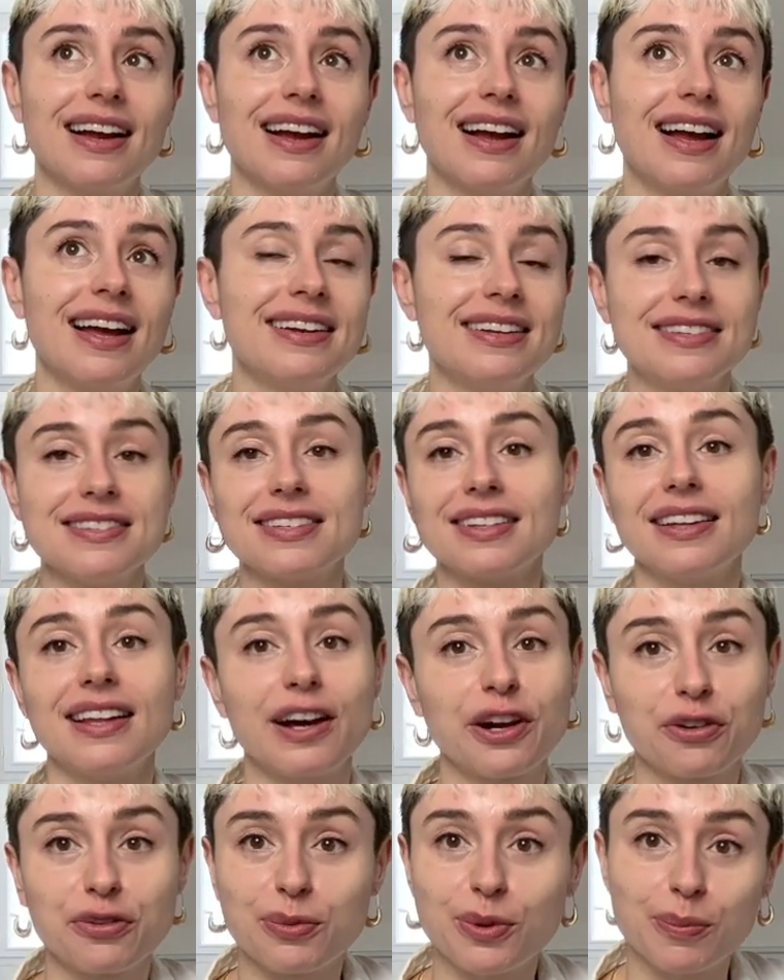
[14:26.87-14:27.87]
an
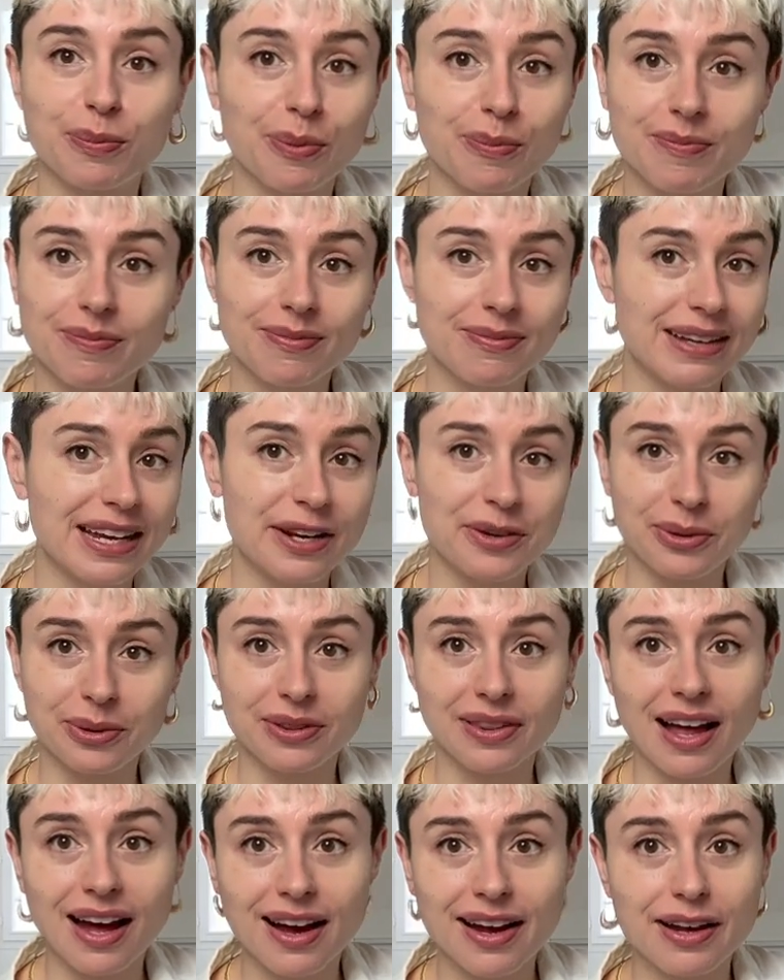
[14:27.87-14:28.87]
intellectual inner
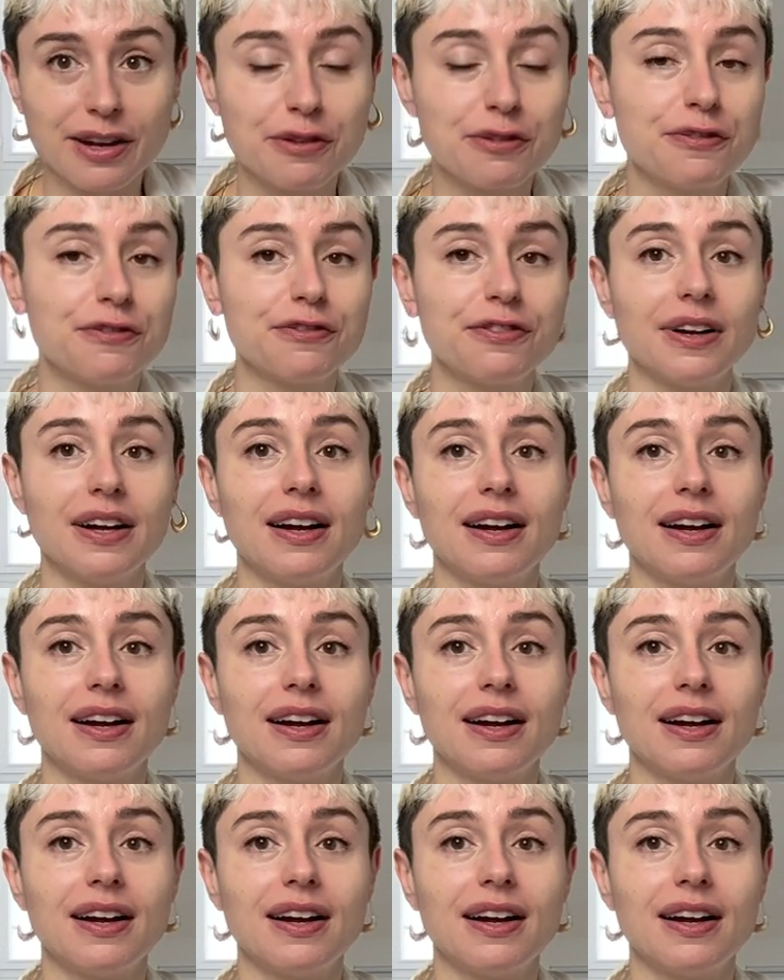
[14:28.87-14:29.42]
life.